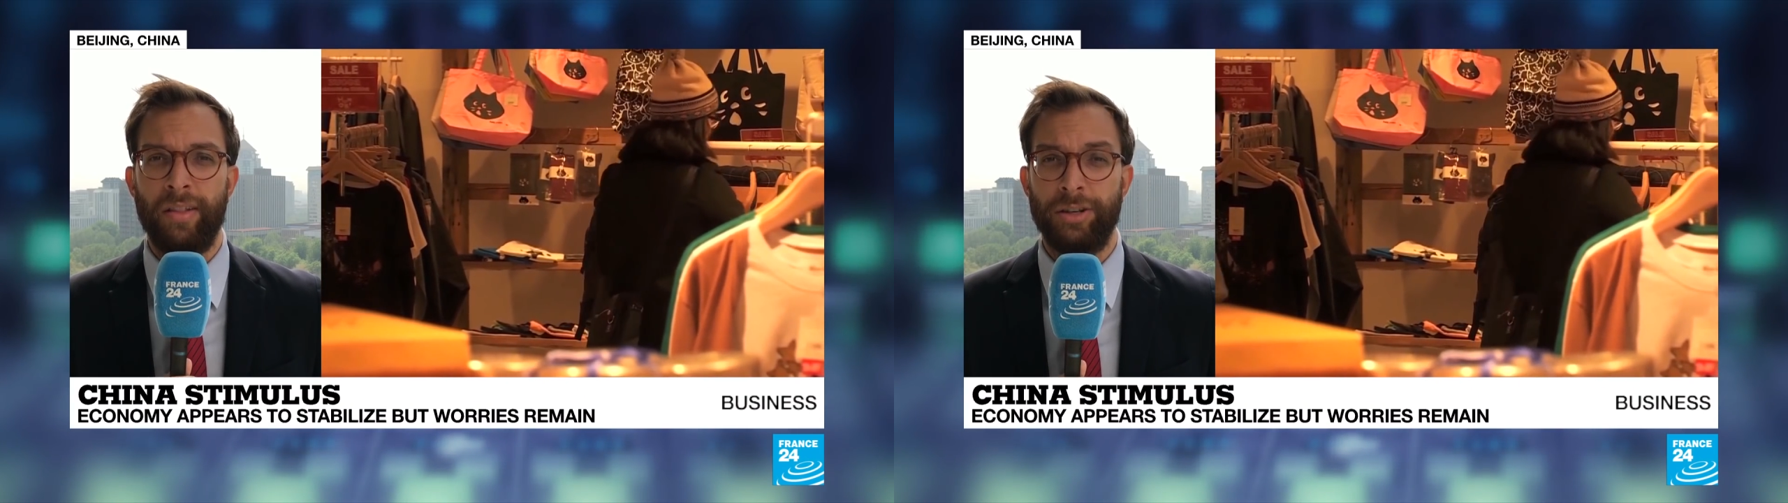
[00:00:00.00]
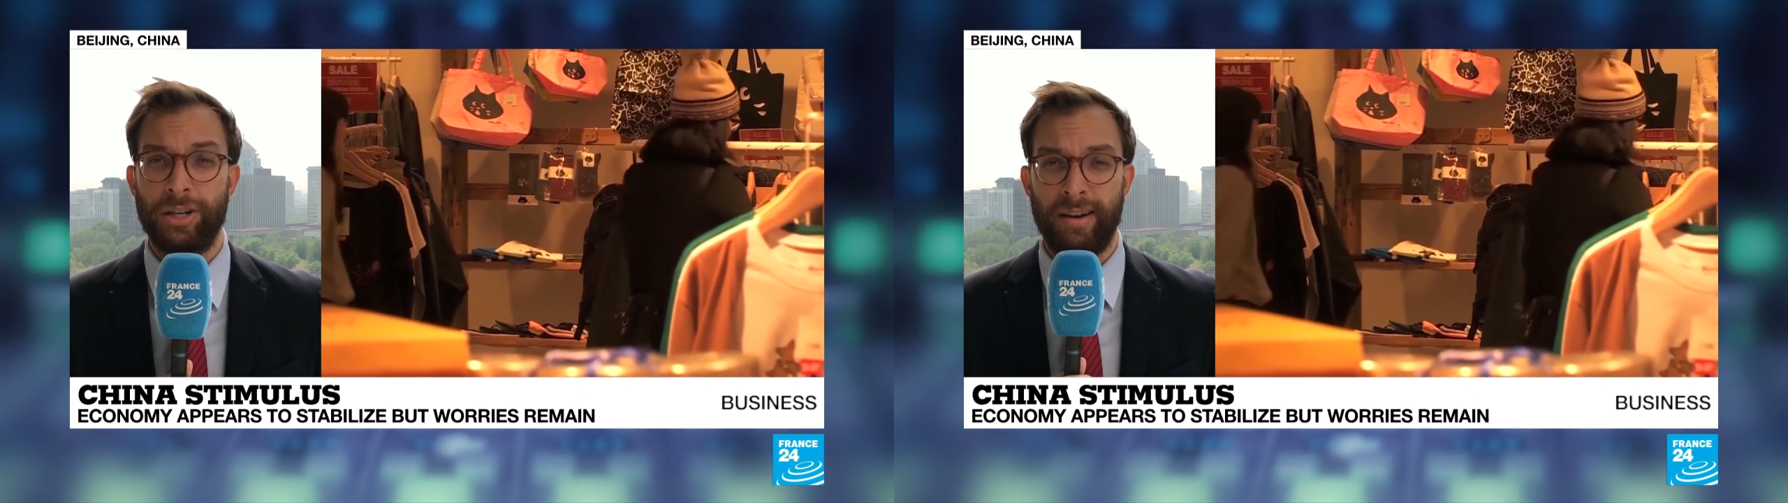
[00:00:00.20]

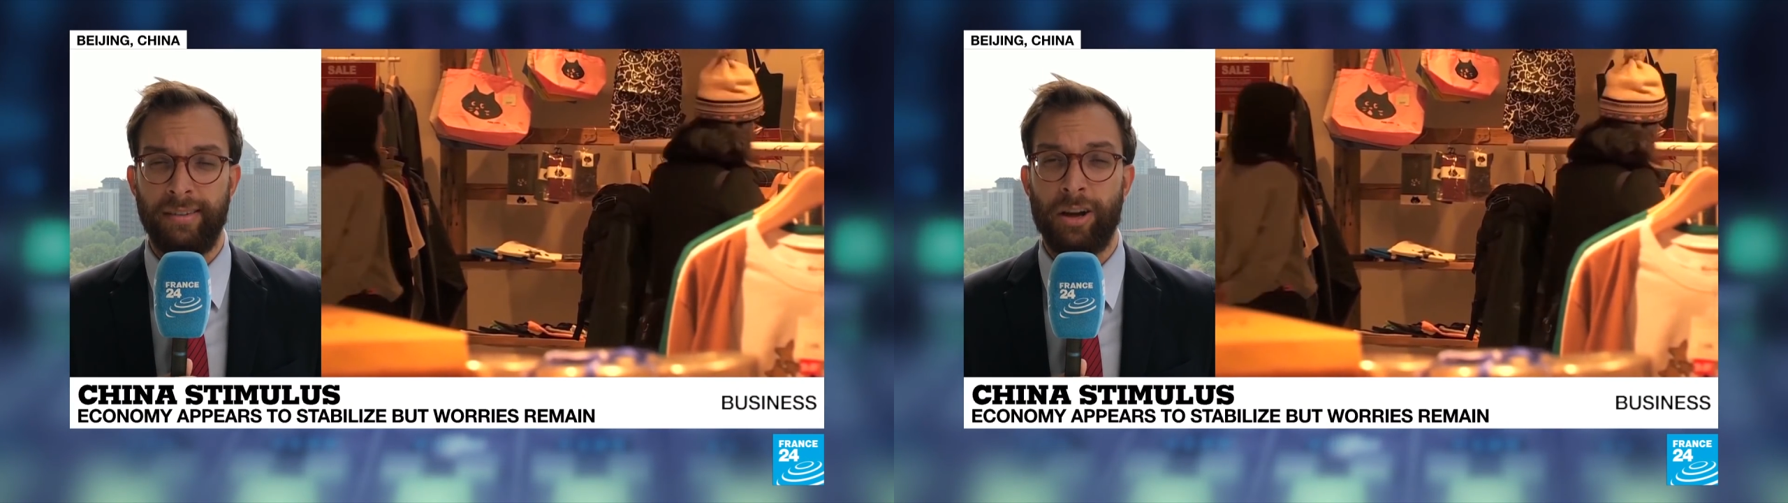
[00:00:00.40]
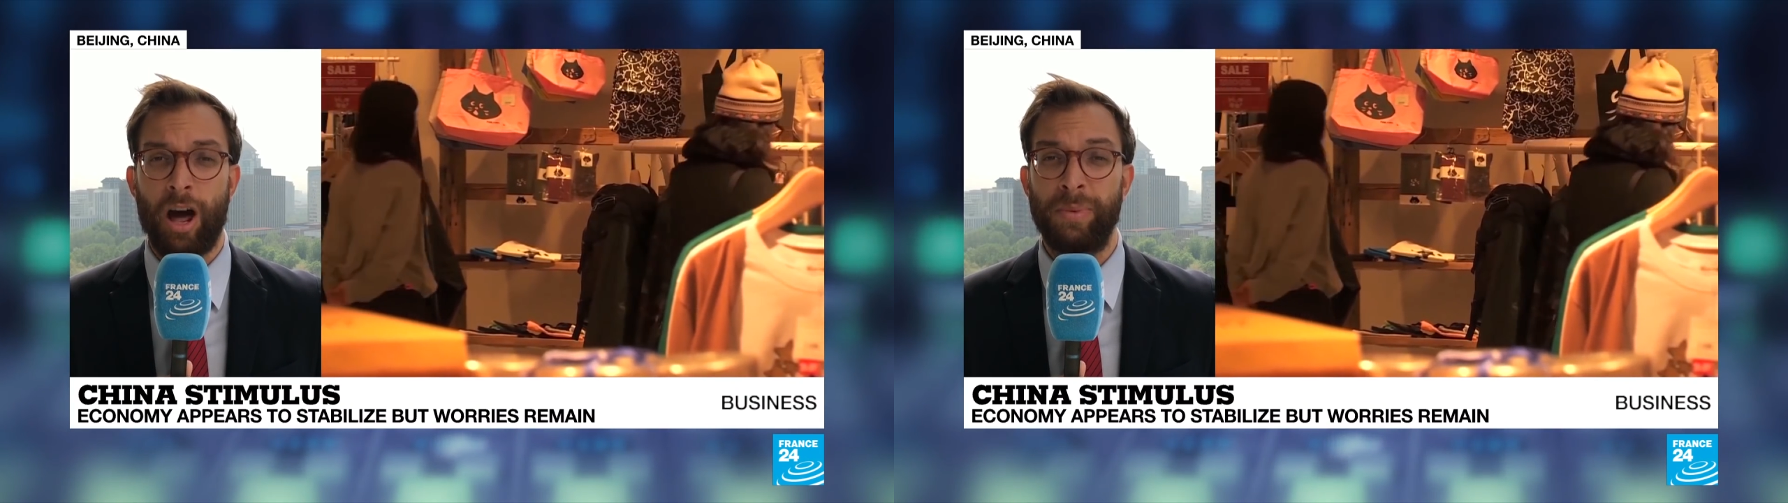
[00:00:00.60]
the
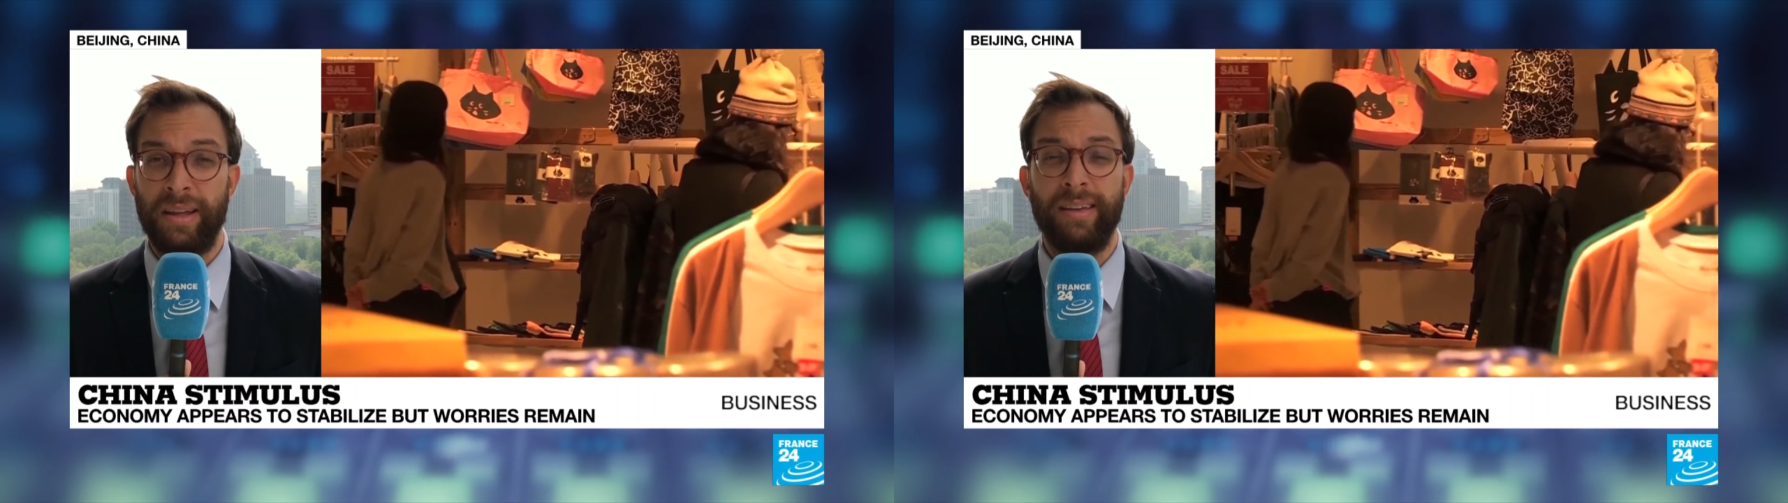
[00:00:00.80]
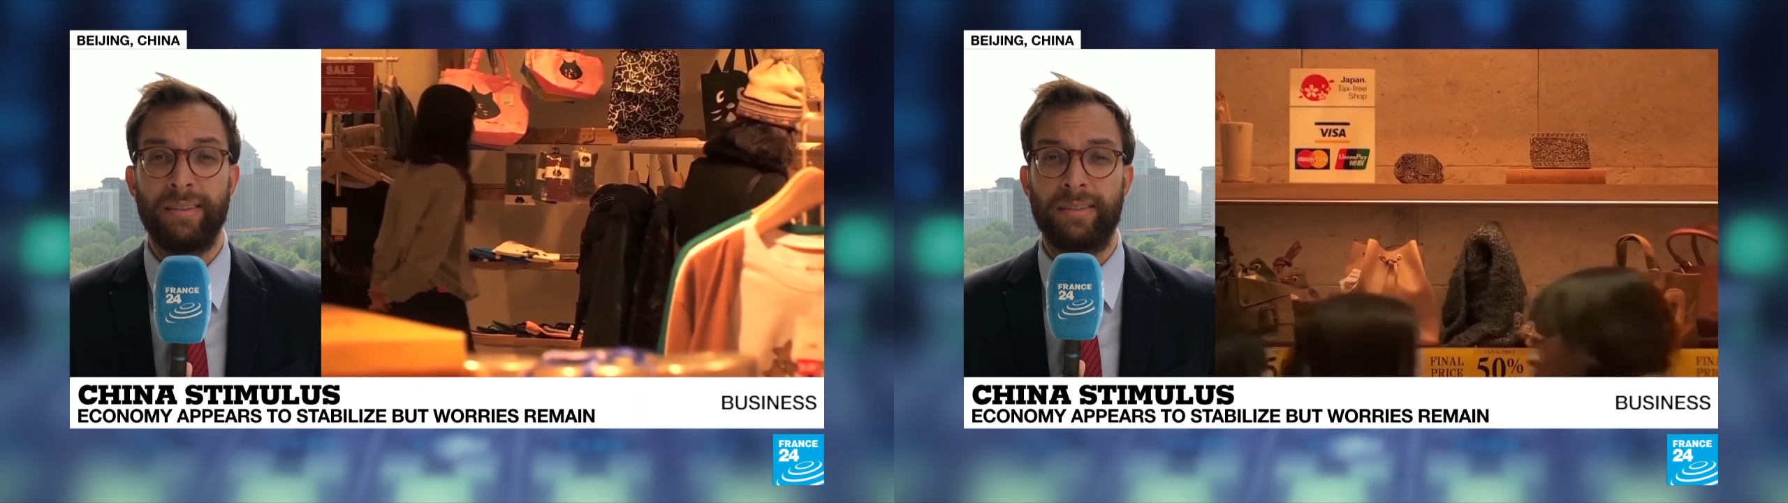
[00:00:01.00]
Chinese
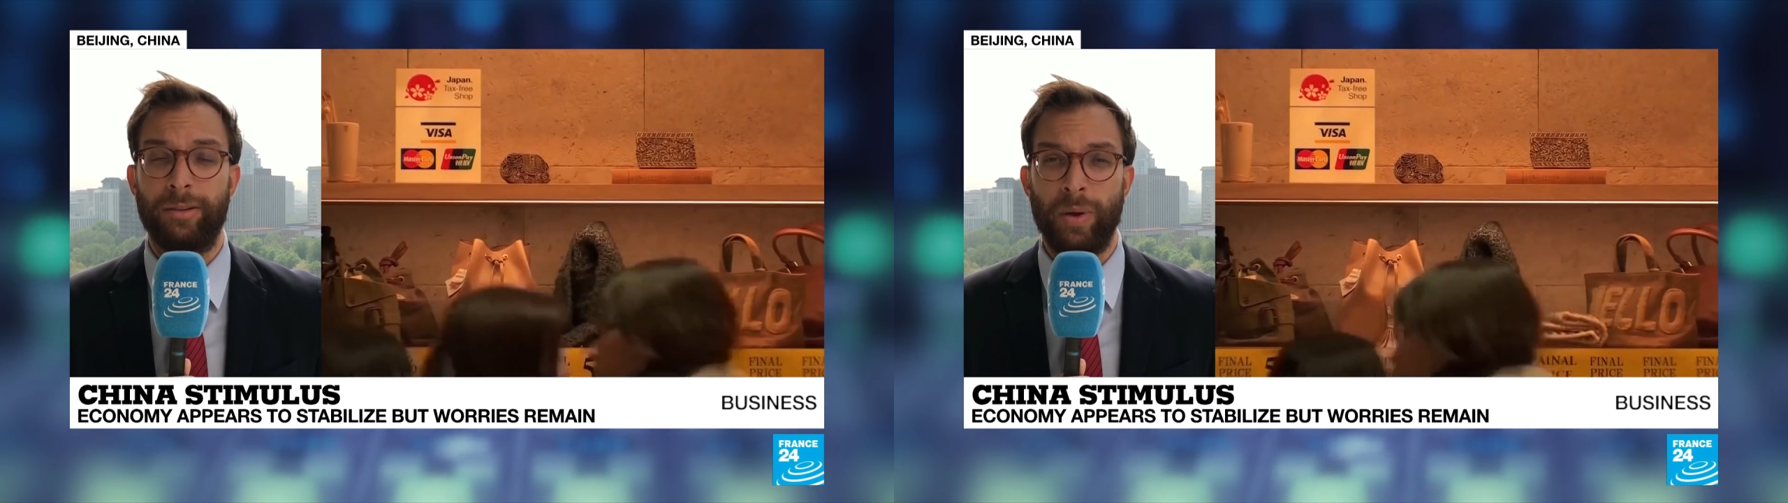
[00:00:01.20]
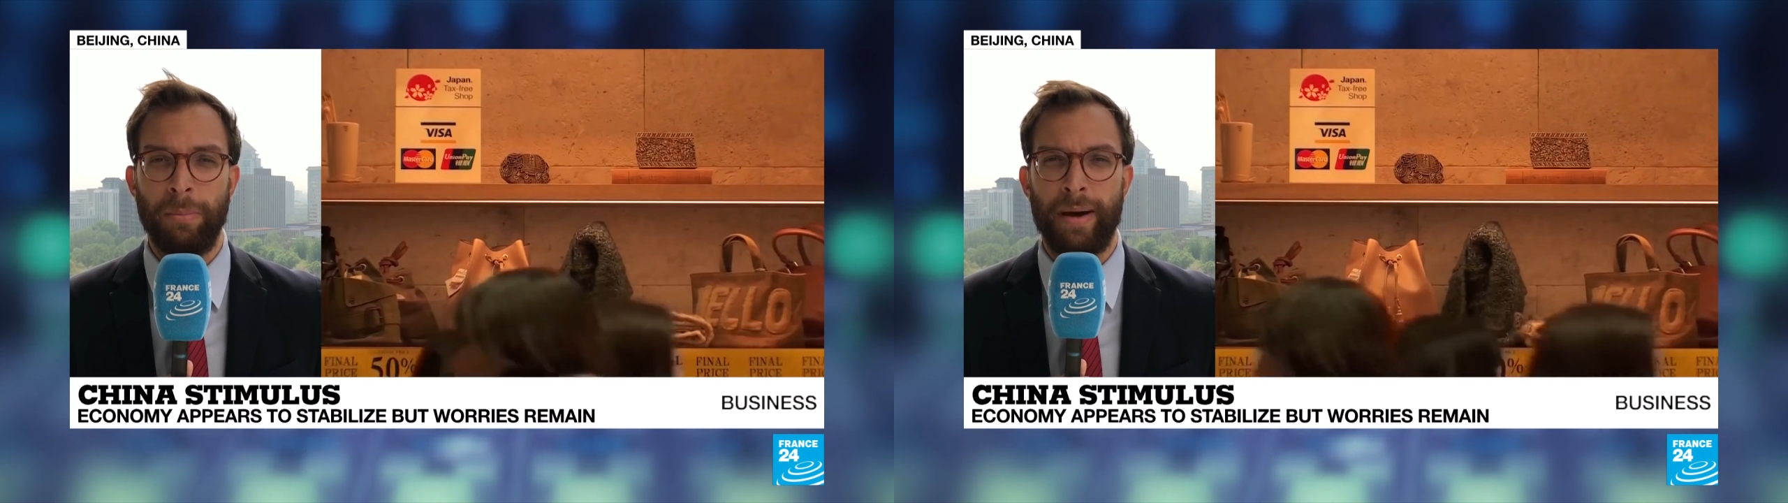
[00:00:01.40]
economy is
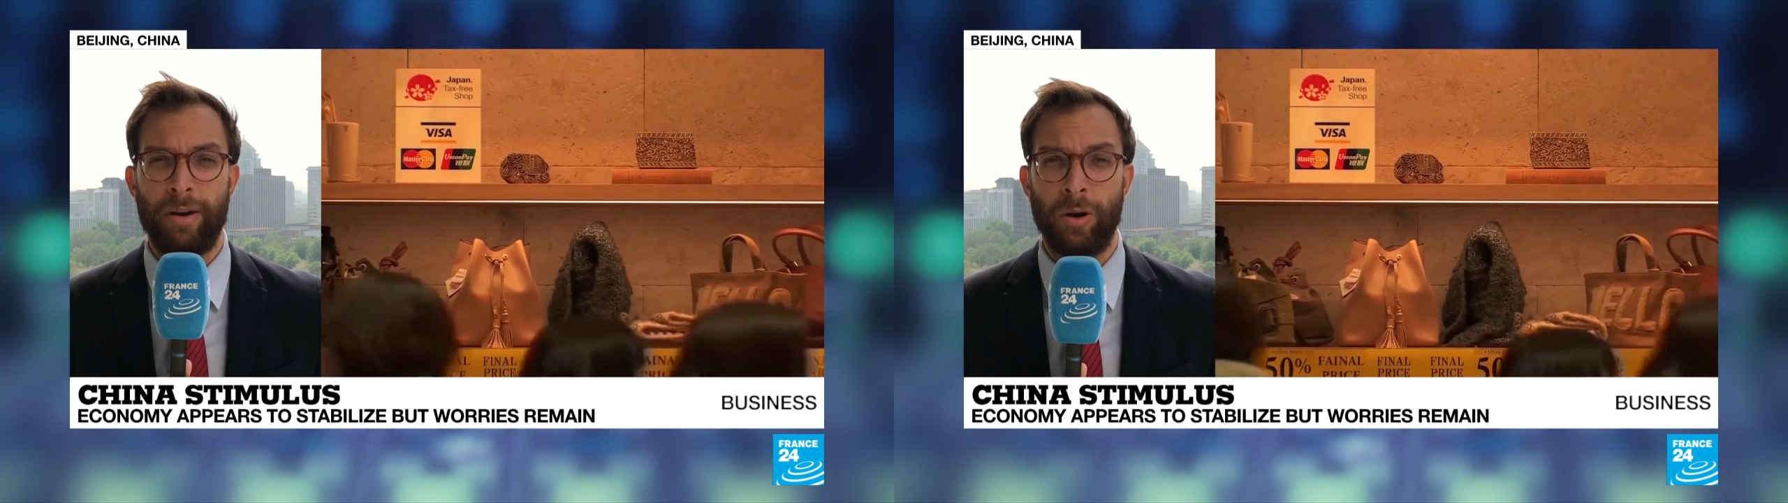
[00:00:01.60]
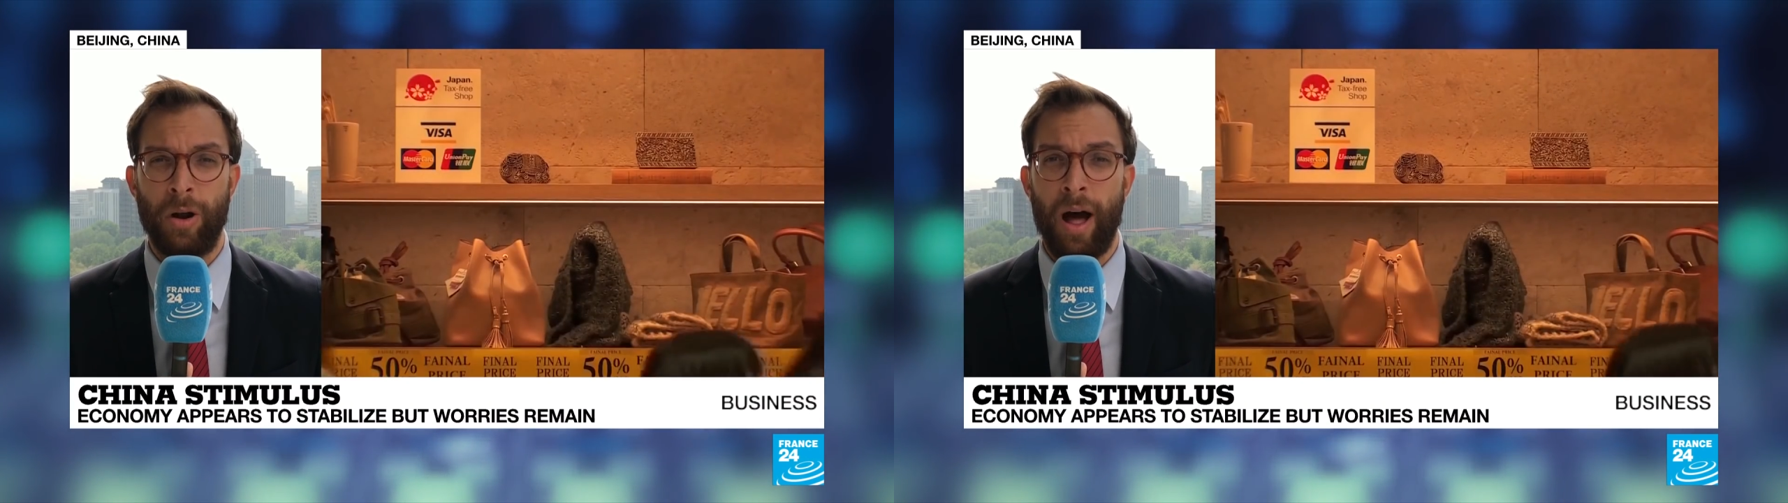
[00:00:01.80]
doing
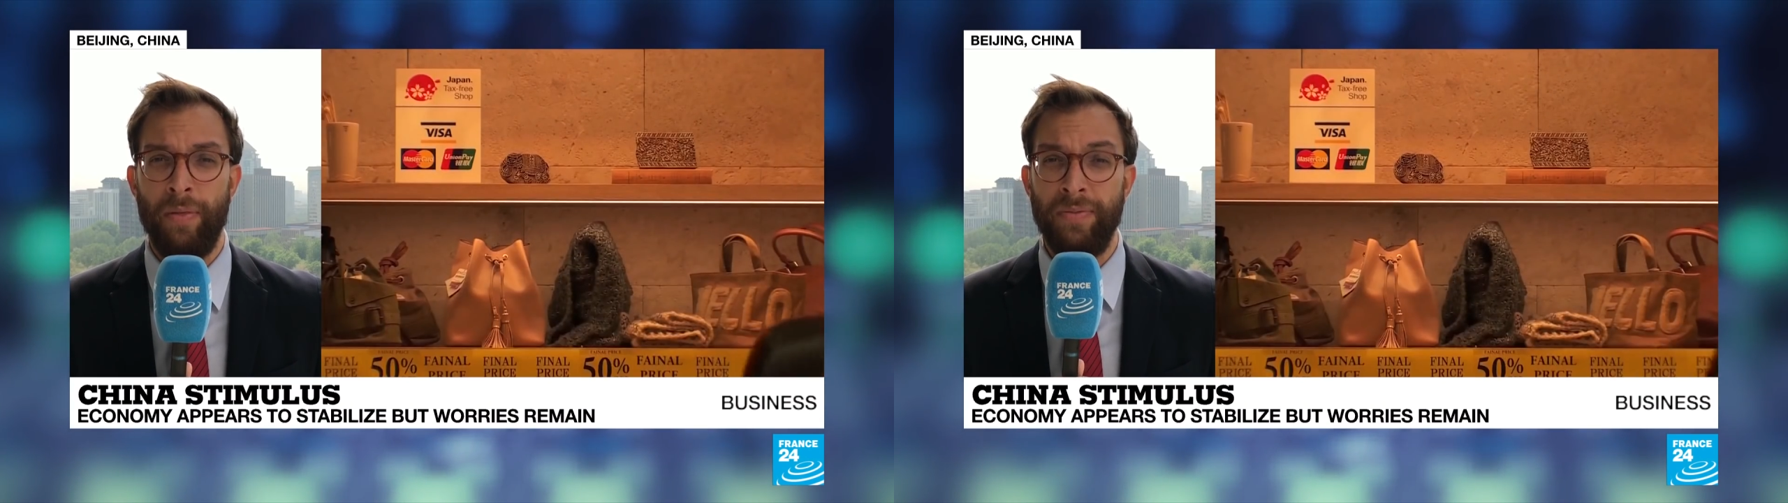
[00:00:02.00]
better, uh,